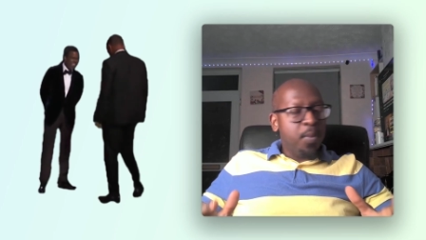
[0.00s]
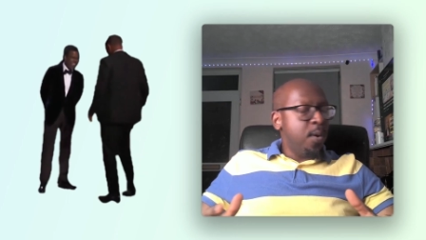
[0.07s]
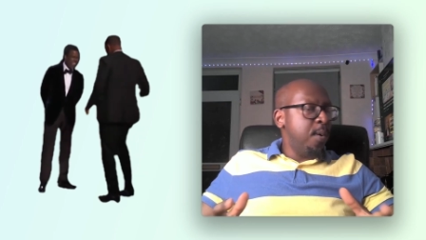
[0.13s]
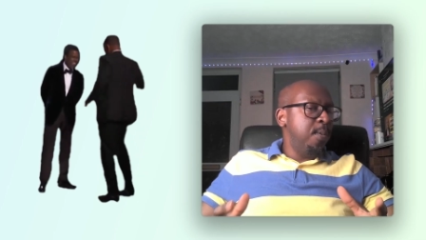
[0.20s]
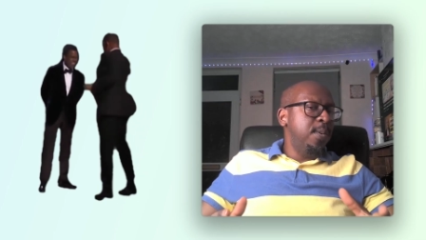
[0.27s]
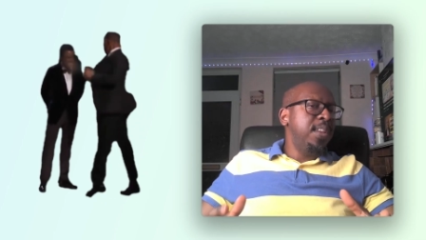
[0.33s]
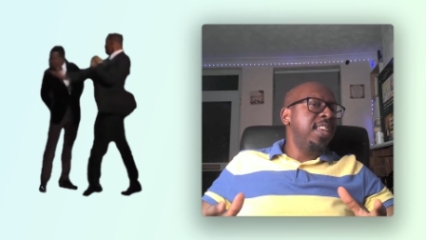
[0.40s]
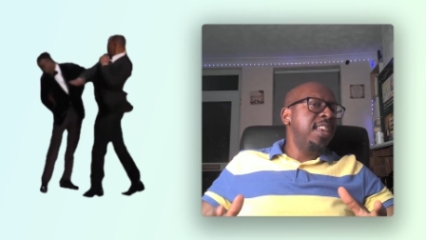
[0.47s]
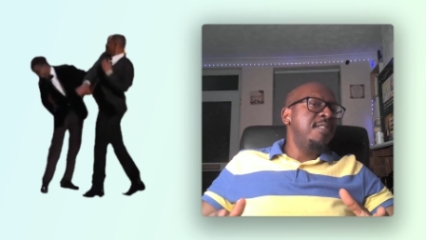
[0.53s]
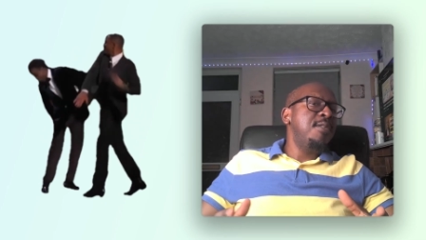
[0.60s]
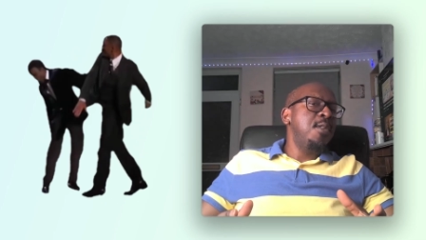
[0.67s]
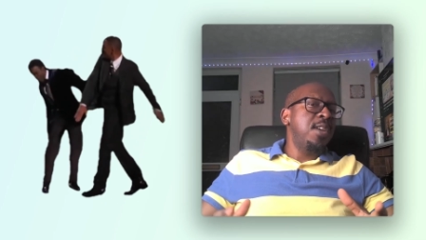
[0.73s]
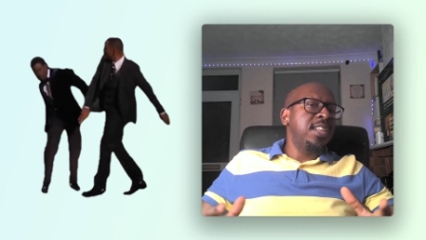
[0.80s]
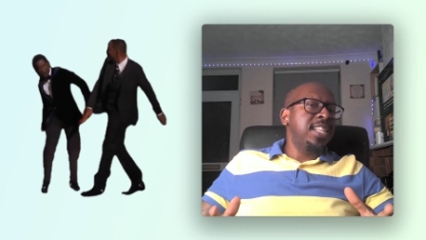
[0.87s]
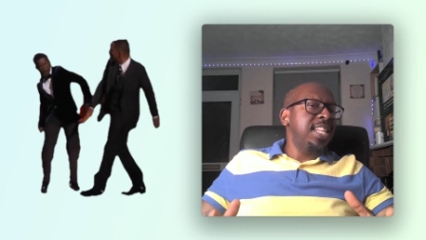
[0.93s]
probably give
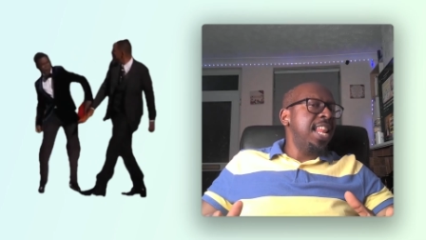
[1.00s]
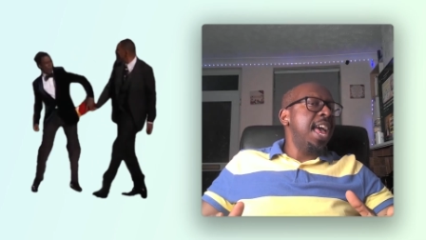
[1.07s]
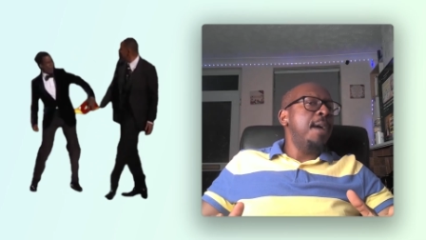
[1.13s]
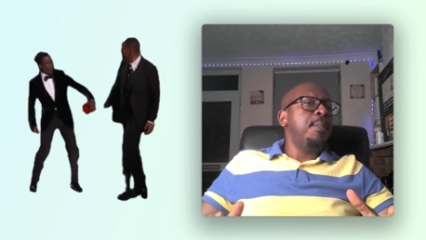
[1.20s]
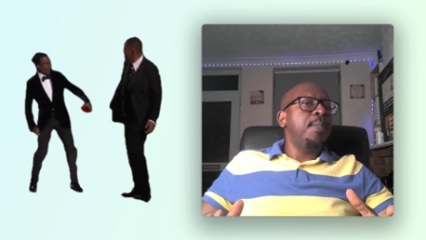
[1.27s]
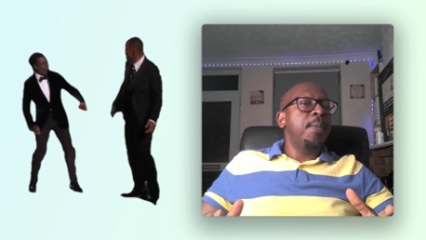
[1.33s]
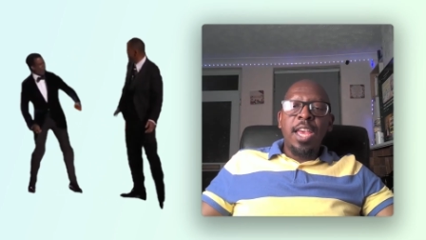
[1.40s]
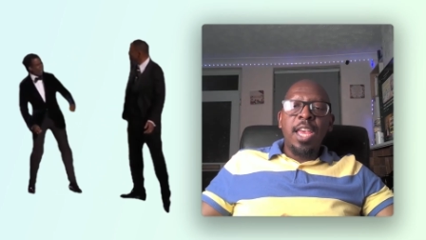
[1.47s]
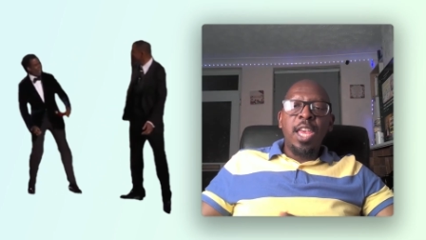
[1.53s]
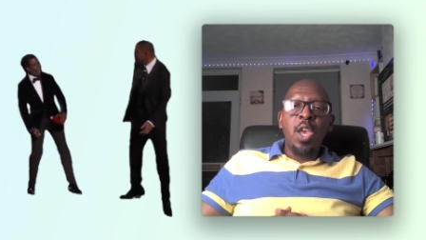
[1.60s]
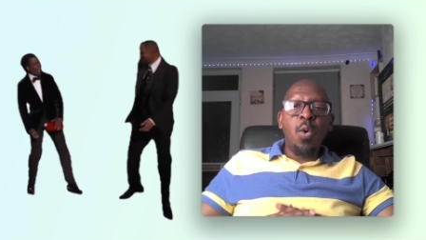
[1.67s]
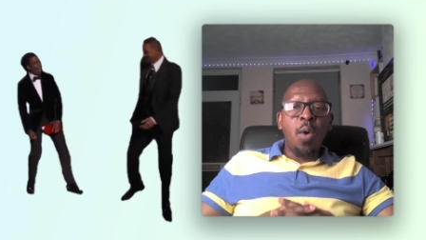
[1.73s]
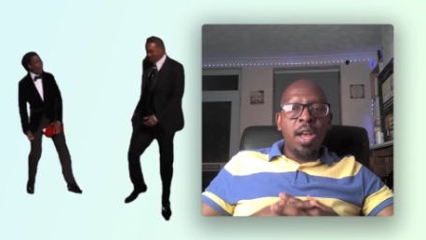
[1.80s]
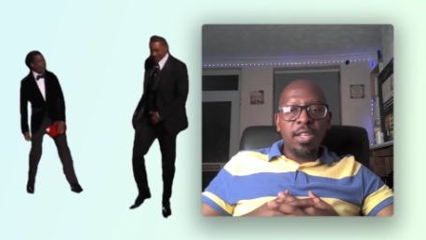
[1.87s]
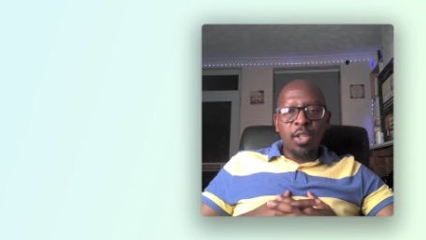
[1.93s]
you a slap. he
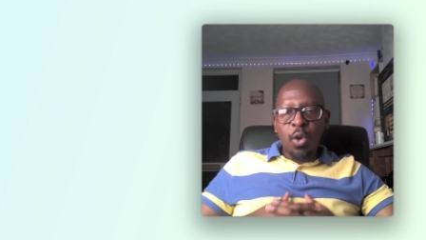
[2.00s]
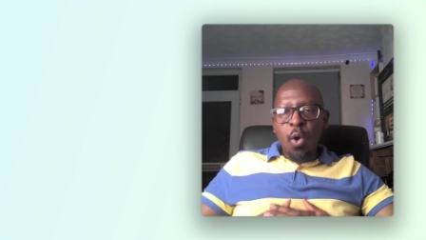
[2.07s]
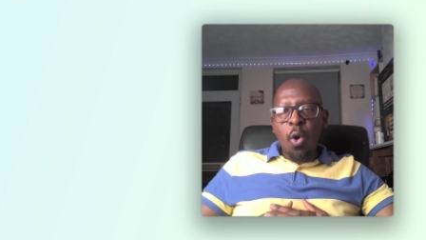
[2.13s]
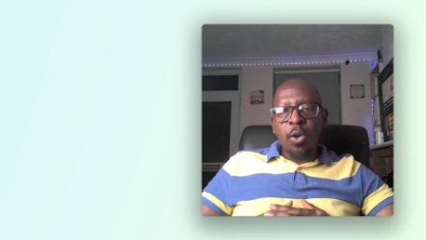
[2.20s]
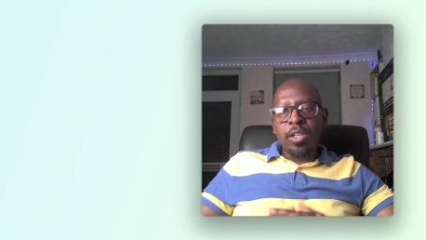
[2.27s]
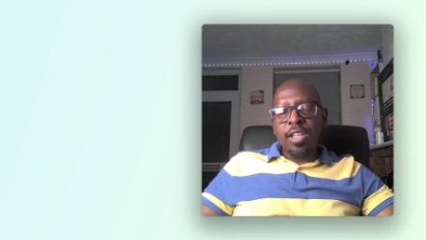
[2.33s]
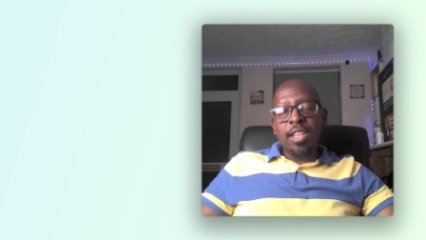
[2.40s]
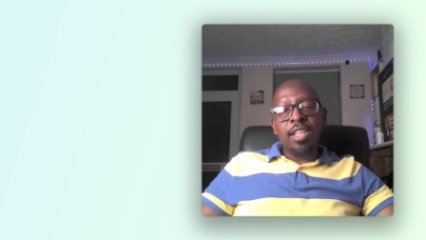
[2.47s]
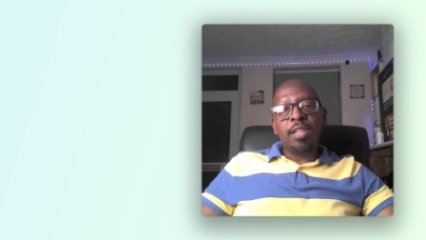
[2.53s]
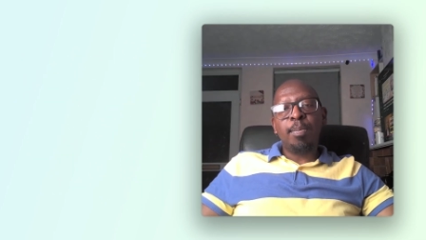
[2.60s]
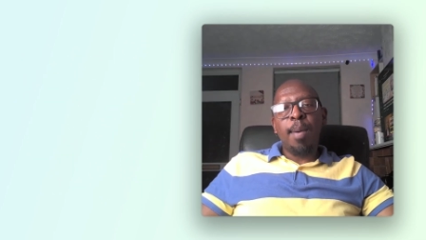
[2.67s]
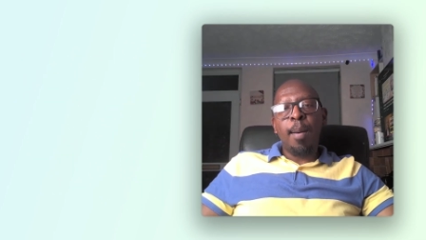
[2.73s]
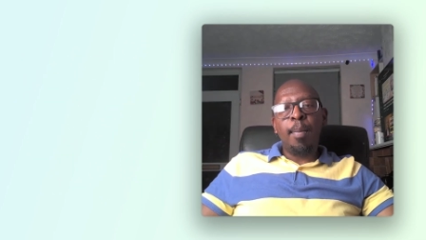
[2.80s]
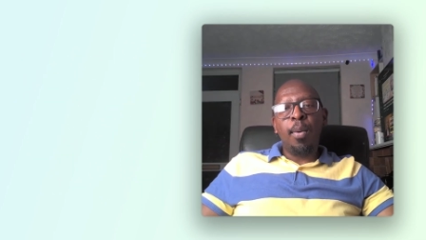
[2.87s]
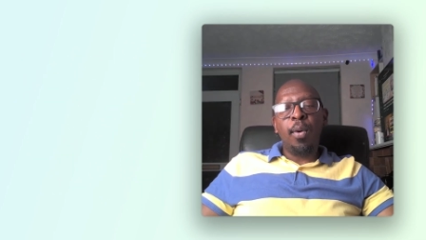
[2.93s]
was caught in this
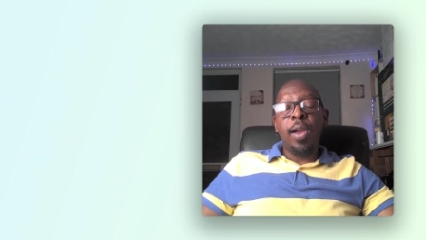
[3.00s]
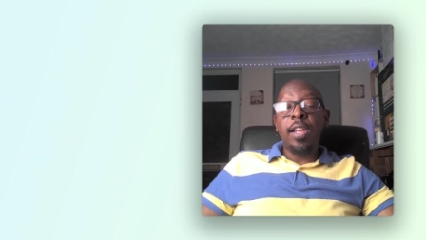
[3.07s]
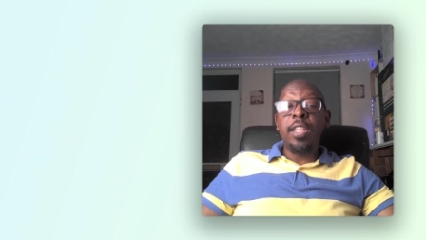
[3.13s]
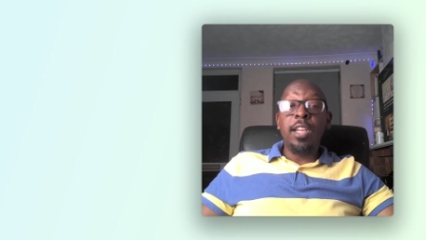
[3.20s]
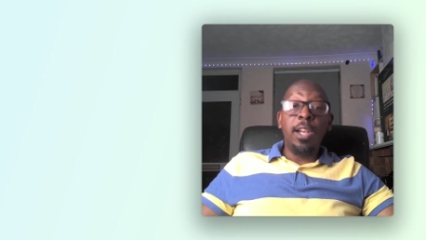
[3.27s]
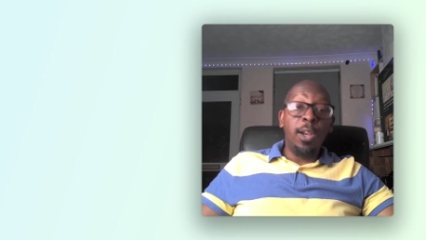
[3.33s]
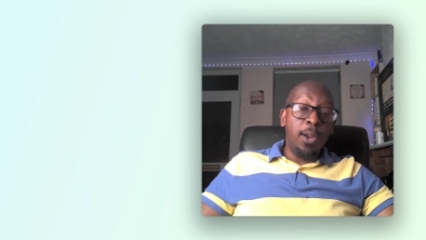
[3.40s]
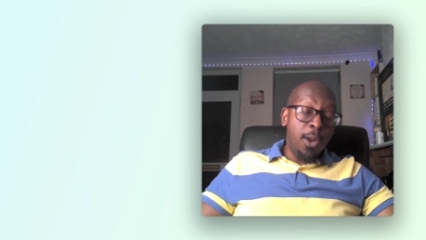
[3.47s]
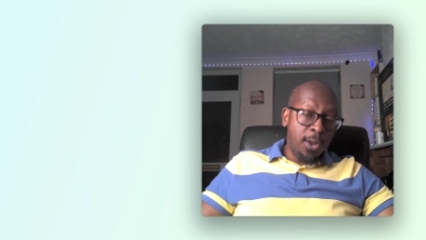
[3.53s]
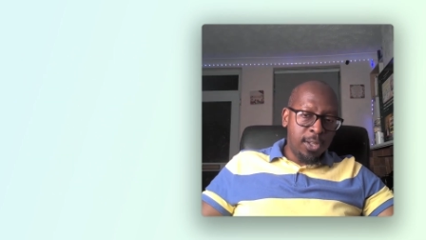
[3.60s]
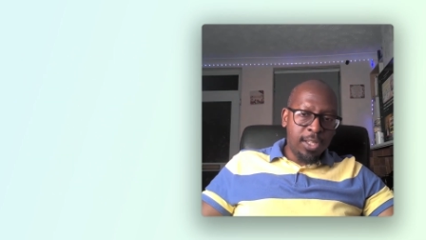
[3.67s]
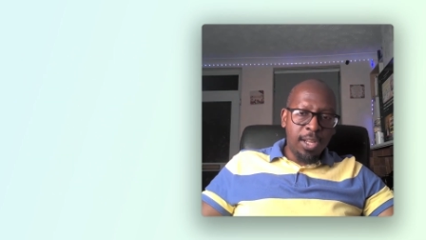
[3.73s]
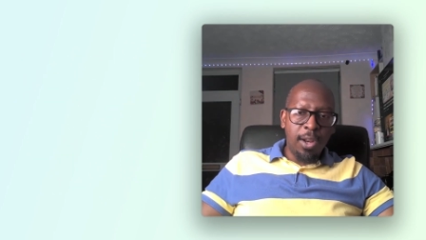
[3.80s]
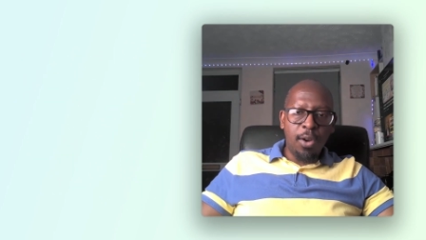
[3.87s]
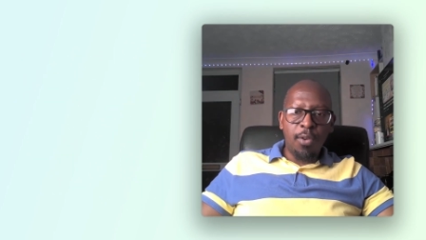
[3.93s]
bubble and he
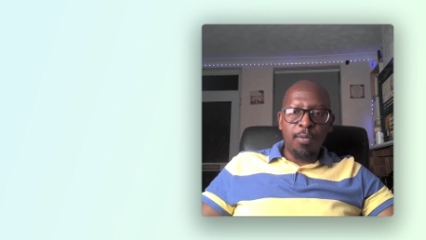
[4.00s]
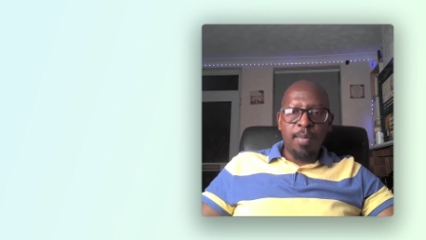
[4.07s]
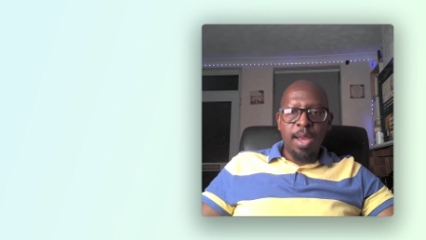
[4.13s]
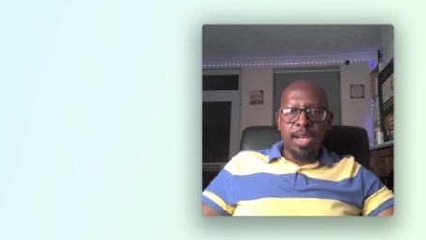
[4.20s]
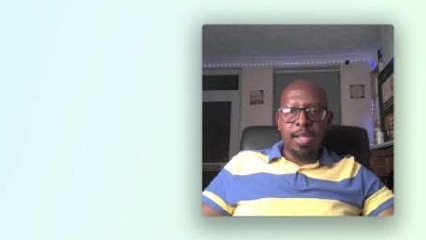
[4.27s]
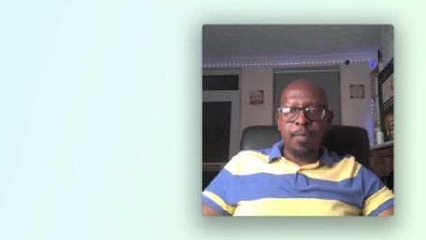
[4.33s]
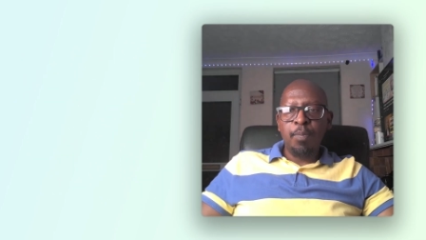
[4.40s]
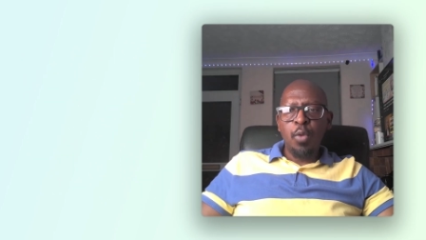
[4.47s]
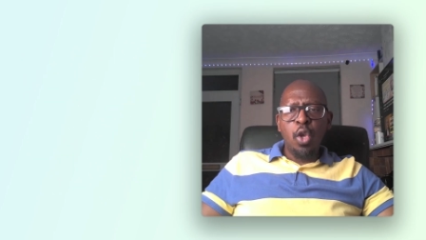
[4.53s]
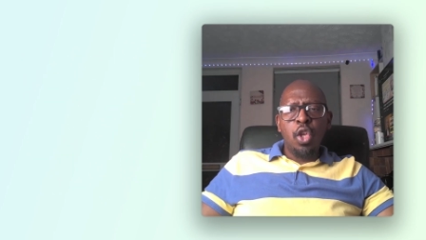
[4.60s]
lost a lot of money.